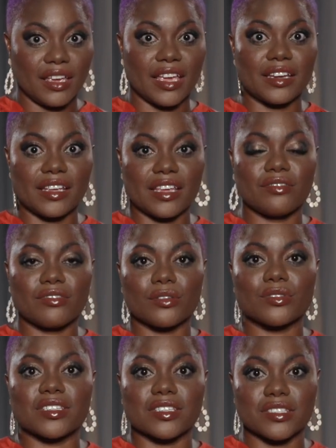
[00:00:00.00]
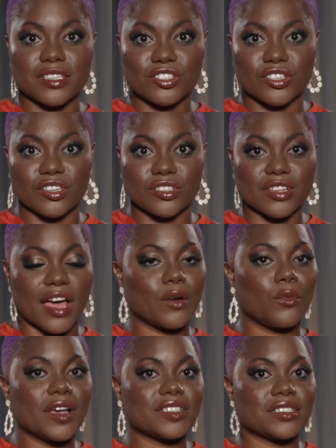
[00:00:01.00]
And in those decisions, I
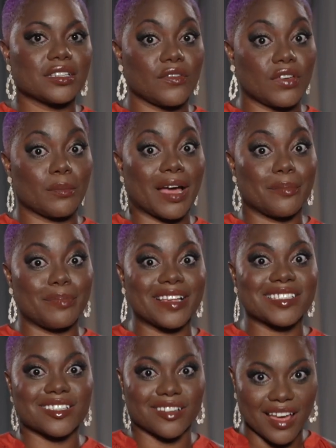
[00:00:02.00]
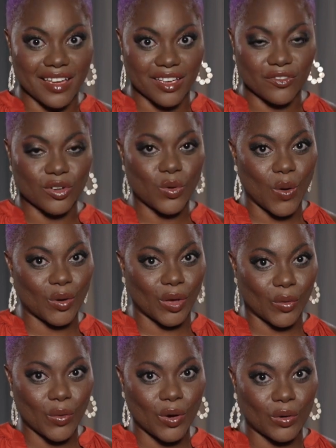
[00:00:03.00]
was living my best life, quote
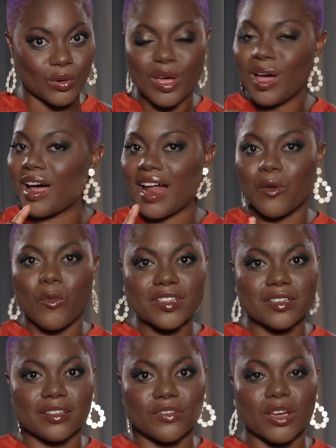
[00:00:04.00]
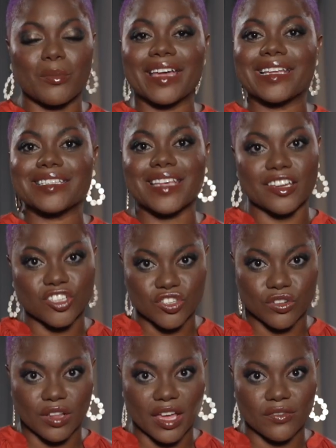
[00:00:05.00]
unquote. I wasn't living my
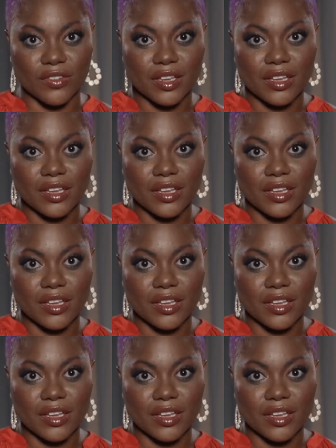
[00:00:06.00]
intentional life.